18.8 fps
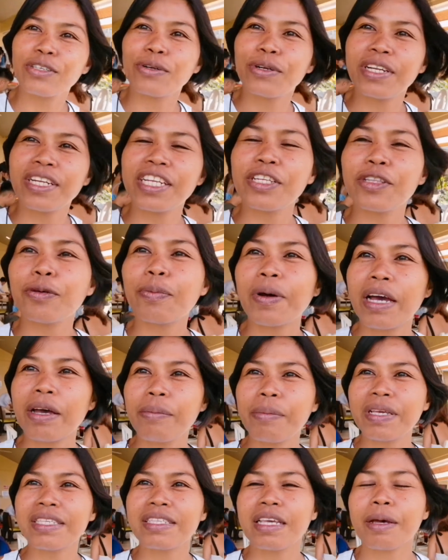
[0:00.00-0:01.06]
So, nandito pa
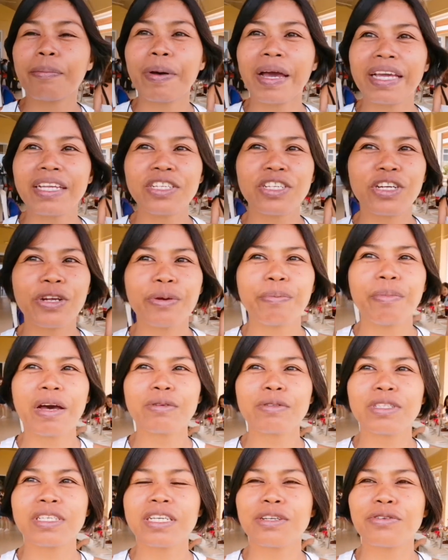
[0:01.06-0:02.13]
kami sa Pine Tree
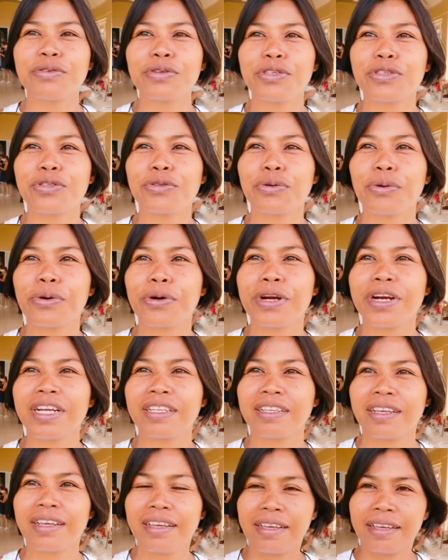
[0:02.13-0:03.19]
Mountain Resort.